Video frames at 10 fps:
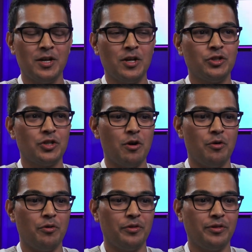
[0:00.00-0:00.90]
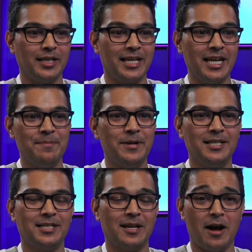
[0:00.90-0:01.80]
So the key
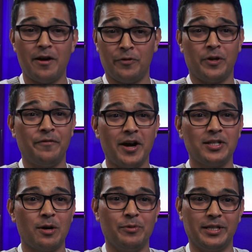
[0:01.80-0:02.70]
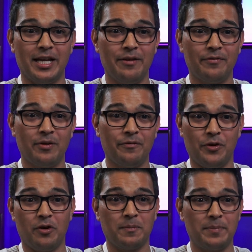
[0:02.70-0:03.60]
piece of advice I would give for
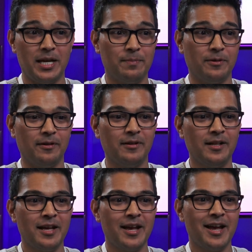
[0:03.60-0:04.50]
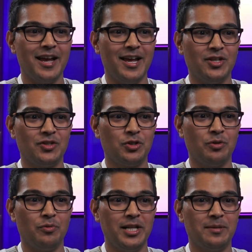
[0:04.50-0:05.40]
young people is to
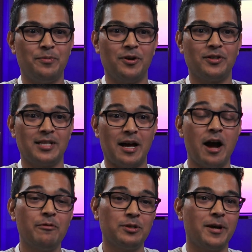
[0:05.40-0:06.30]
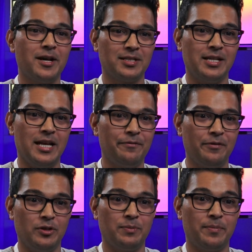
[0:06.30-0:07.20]
read the books that I was personally
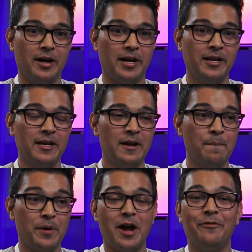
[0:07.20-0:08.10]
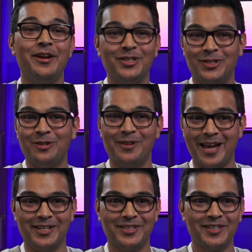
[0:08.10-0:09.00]
influenced by, but I read it too
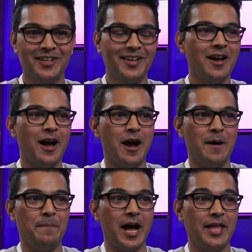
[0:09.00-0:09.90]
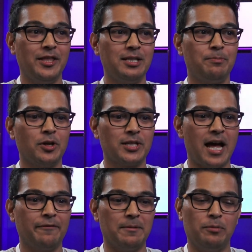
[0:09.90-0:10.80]
late. And these books
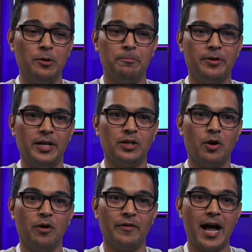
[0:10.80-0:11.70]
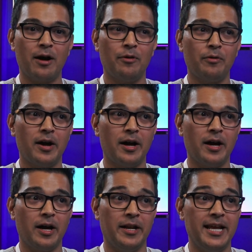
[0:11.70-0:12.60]
have the blueprint of how
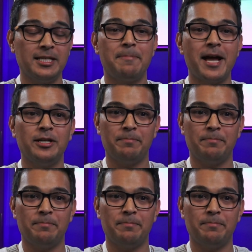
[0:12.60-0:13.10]
an independent